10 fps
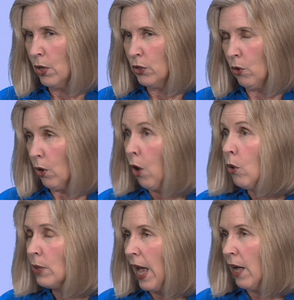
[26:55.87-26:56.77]
your
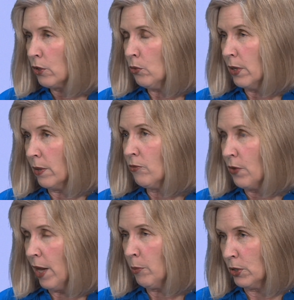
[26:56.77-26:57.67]
own algorithm for
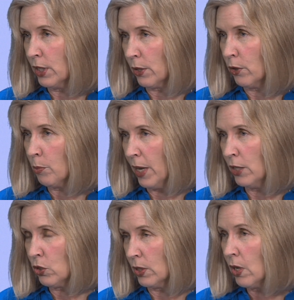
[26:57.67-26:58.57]
that particular
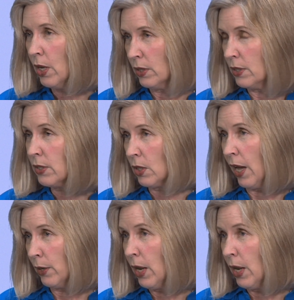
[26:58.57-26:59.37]
patient to decide